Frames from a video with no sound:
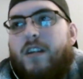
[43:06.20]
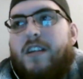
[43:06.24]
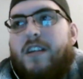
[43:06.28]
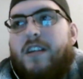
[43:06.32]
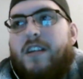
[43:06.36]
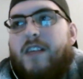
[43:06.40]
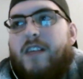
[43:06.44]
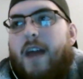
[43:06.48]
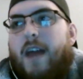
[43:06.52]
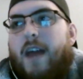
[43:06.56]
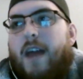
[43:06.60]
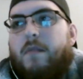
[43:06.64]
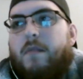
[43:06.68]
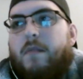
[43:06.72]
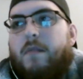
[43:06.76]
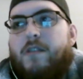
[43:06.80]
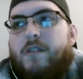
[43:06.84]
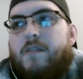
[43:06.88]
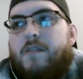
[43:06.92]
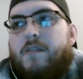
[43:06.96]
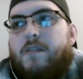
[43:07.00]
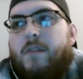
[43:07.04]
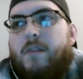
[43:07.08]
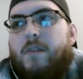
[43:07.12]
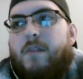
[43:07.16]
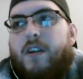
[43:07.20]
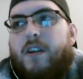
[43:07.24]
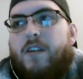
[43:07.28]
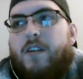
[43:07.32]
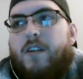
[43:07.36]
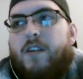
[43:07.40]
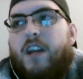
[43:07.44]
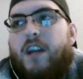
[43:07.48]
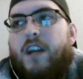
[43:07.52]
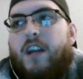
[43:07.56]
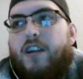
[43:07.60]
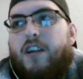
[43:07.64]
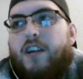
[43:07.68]
established, but
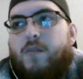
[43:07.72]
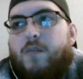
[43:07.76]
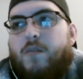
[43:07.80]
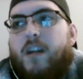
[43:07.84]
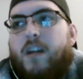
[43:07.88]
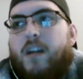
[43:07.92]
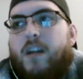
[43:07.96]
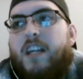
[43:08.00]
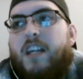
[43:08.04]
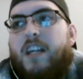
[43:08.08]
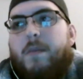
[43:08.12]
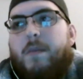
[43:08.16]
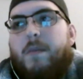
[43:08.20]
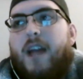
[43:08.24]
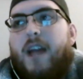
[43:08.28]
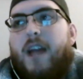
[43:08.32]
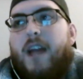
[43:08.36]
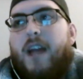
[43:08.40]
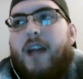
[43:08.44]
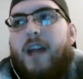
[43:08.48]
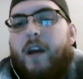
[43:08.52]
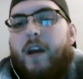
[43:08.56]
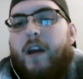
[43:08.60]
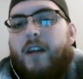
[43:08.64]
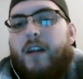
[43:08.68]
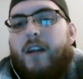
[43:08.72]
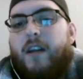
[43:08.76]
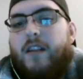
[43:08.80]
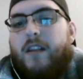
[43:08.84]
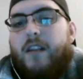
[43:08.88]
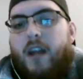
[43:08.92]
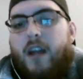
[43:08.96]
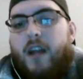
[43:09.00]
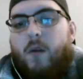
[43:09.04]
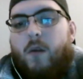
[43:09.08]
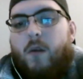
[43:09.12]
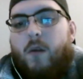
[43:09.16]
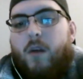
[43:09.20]
they're they just want to keep it that way.
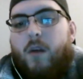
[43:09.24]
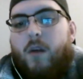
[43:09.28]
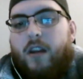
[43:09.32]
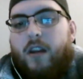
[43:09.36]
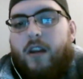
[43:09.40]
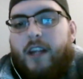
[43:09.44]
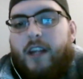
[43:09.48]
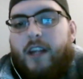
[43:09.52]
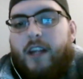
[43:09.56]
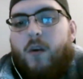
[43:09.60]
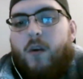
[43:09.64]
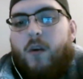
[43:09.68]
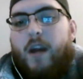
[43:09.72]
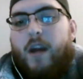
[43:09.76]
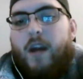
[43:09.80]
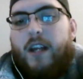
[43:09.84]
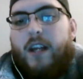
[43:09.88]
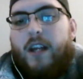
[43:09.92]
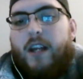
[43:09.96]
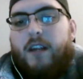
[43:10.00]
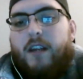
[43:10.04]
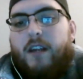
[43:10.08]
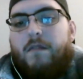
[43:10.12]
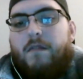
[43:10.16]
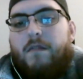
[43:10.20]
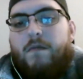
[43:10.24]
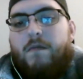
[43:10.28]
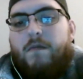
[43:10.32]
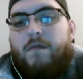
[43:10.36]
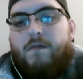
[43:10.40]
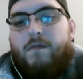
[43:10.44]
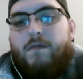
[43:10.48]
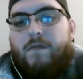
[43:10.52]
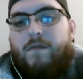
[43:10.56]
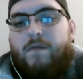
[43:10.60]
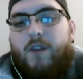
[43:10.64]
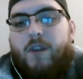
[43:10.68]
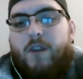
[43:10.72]
They don't want to like go any
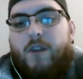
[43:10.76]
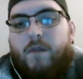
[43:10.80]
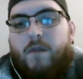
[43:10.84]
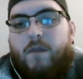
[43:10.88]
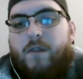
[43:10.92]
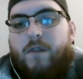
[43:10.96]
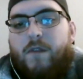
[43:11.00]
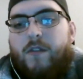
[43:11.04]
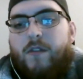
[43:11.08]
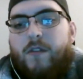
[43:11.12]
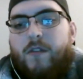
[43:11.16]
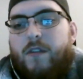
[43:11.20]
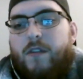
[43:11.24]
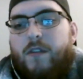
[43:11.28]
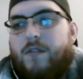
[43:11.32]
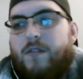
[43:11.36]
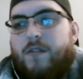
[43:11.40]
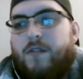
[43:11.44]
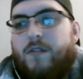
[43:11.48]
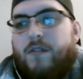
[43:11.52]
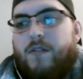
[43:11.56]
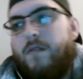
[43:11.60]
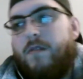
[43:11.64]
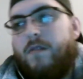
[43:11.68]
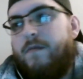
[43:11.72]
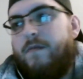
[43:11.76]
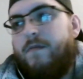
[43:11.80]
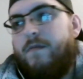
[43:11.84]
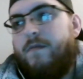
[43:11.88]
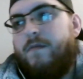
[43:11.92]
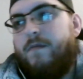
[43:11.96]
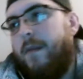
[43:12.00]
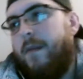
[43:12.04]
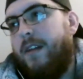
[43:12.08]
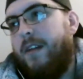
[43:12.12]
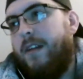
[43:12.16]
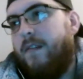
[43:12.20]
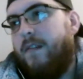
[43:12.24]
you know further. So
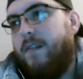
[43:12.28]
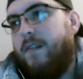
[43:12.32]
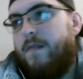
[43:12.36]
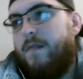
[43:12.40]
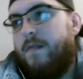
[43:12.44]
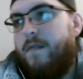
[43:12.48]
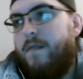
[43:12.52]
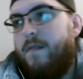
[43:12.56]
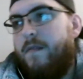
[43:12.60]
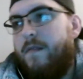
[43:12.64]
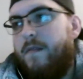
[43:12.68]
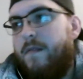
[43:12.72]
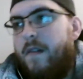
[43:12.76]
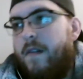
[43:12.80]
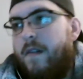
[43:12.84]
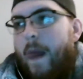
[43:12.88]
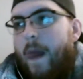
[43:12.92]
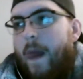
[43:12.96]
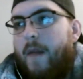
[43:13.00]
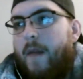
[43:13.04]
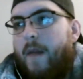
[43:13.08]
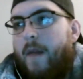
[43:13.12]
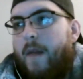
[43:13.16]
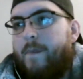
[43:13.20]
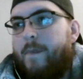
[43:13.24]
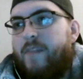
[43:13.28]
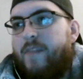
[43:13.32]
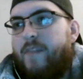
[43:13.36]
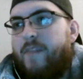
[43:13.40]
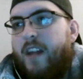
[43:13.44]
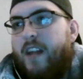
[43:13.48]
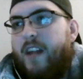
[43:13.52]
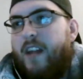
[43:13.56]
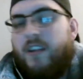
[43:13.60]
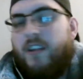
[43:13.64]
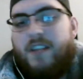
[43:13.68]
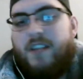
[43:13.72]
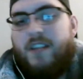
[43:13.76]
I mean,
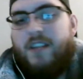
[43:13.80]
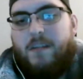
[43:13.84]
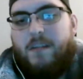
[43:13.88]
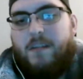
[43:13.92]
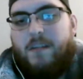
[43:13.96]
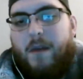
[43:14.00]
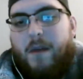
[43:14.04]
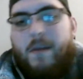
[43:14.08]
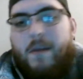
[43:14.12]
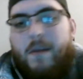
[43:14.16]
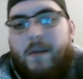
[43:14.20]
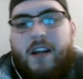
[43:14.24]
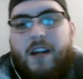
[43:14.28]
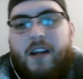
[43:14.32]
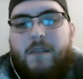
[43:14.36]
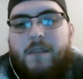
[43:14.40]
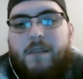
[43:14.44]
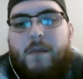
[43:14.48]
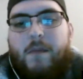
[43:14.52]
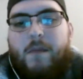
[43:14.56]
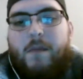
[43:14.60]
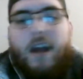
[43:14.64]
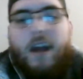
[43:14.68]
at least that's my been ex- my